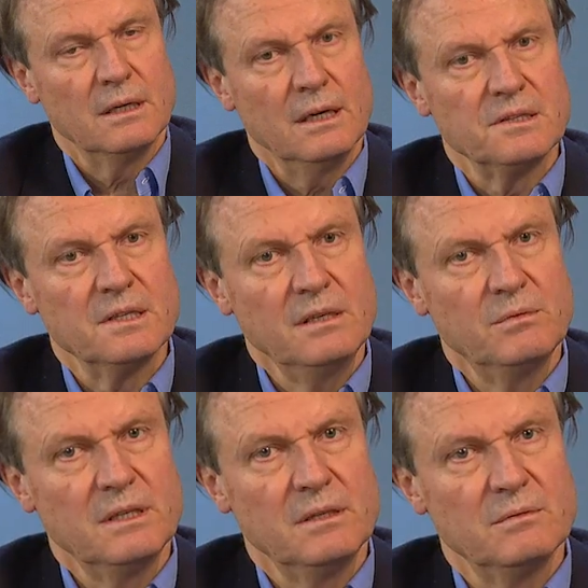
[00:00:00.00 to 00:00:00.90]
Yeah, I
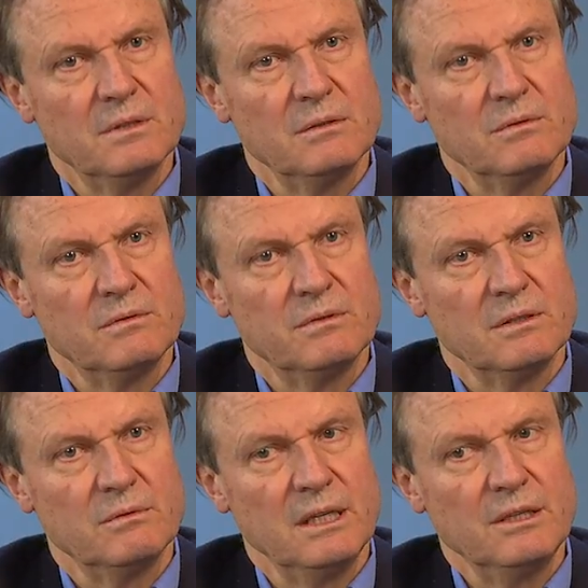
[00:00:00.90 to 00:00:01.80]
think we, we,
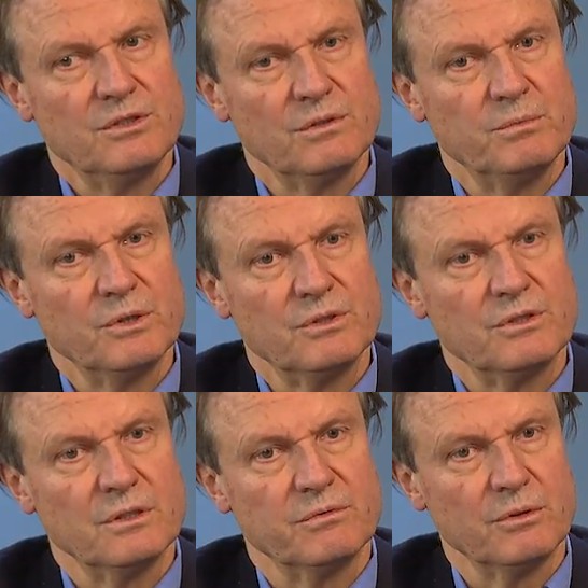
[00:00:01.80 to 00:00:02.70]
we really should
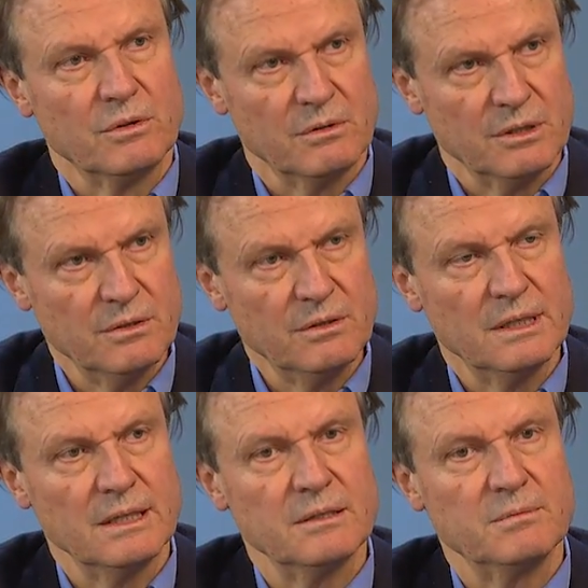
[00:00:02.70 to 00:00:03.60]
push forward to
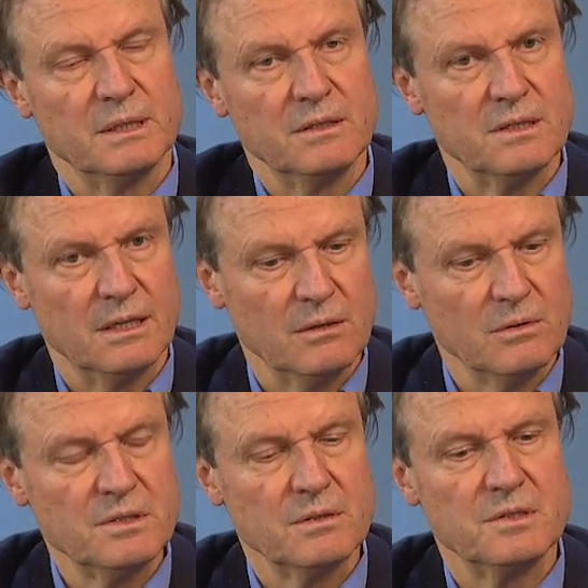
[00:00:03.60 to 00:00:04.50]
that because I
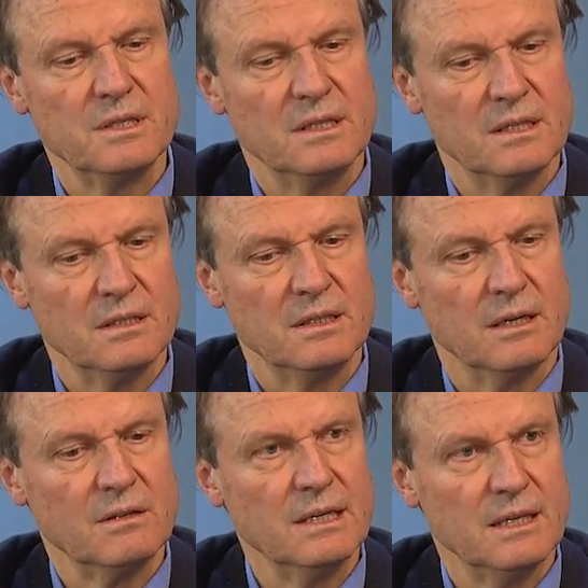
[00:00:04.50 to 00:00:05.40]
also see that in
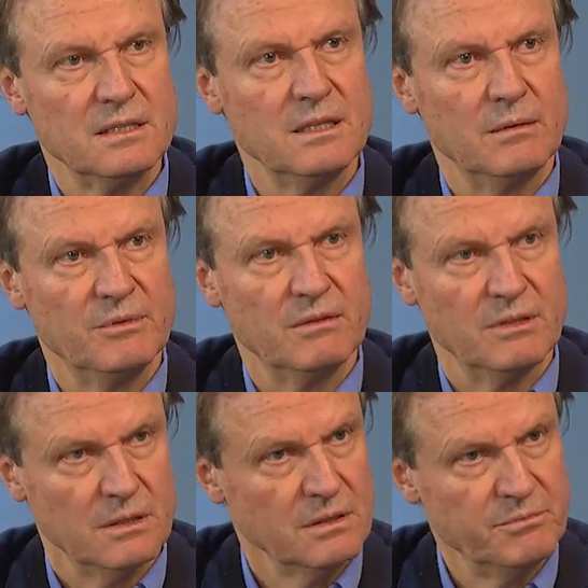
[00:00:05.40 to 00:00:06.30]
our cath lab we
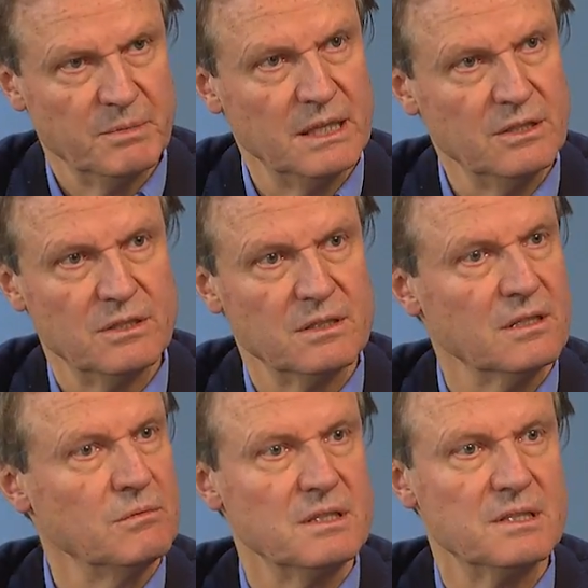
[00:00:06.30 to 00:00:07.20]
have a lot of patients
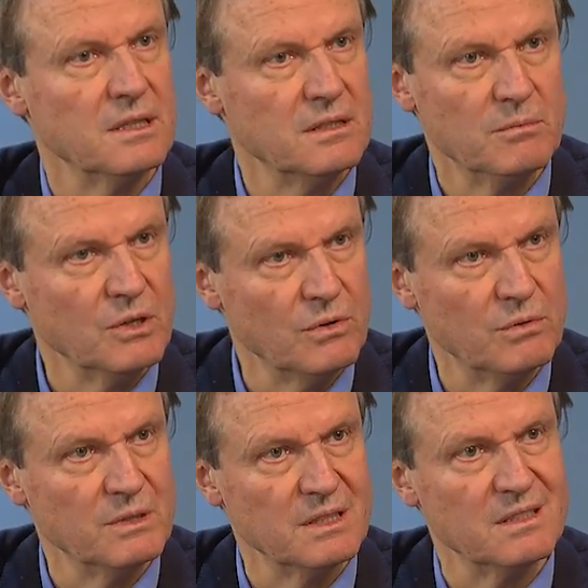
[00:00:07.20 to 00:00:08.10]
and we send them
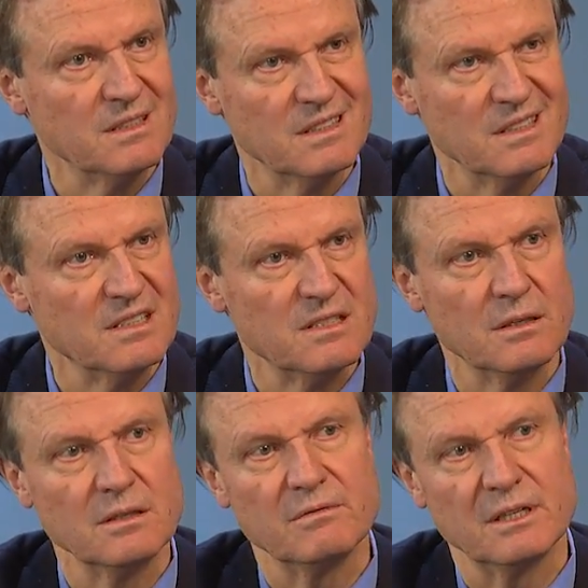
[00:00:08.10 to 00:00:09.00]
home and uh, it's
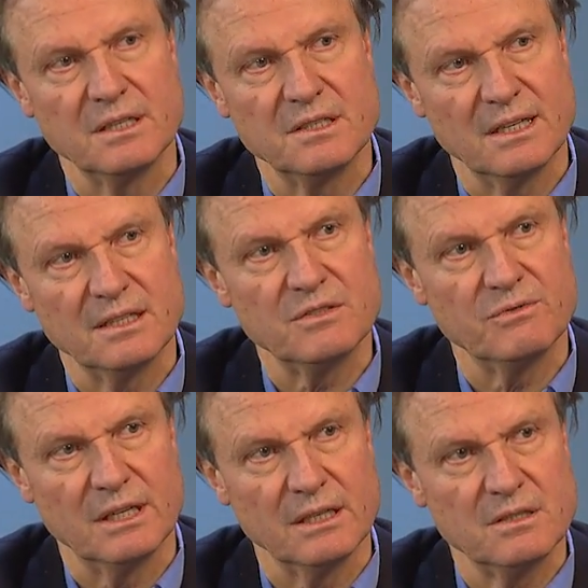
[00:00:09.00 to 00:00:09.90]
not a very
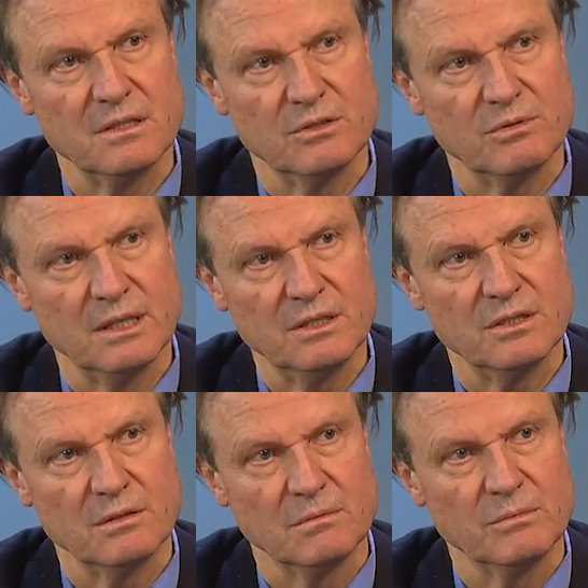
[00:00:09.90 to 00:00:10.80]
satisfying
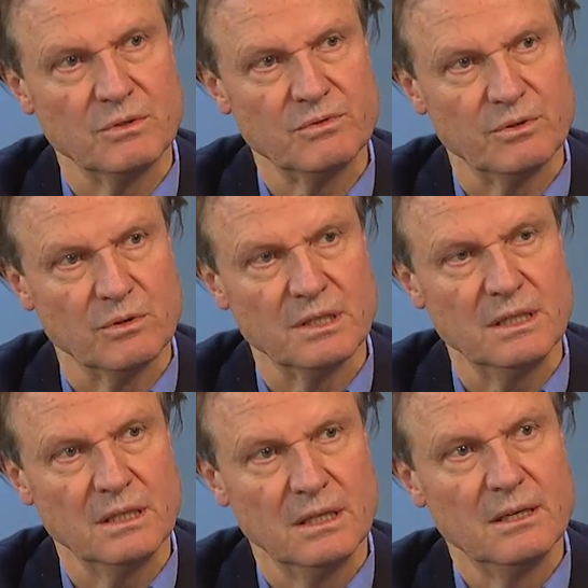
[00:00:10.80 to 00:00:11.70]
situation both for
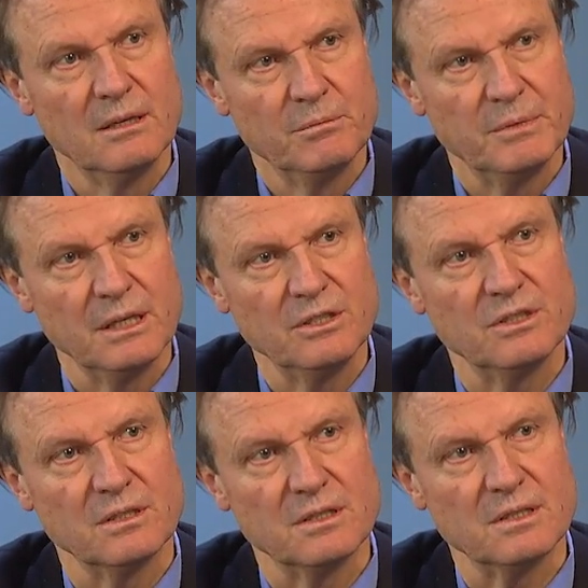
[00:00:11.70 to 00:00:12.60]
the
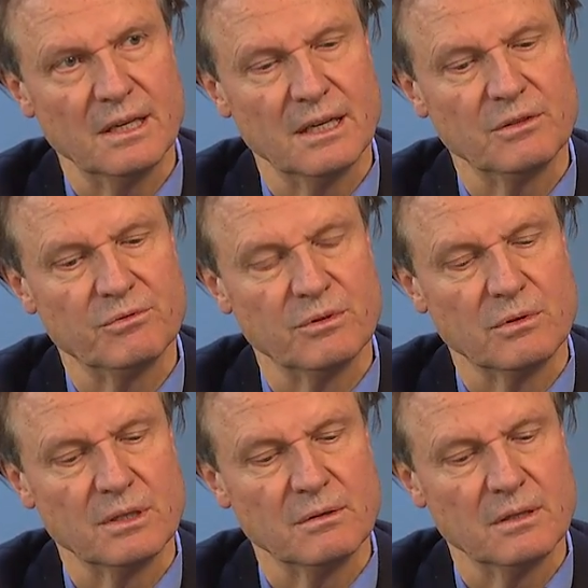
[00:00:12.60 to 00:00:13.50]
patients and
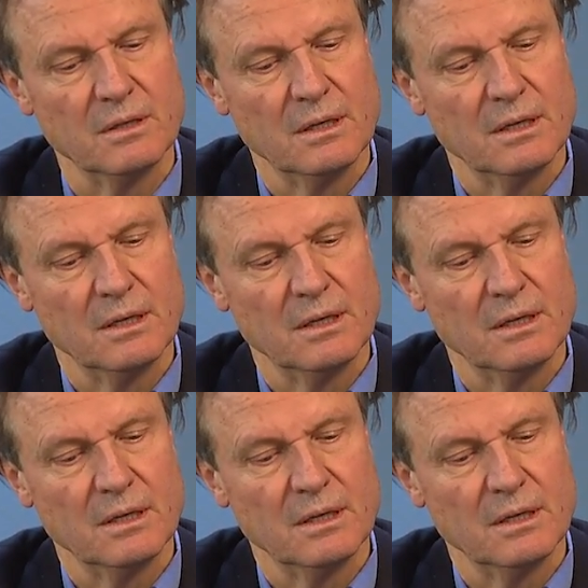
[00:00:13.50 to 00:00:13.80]
for the,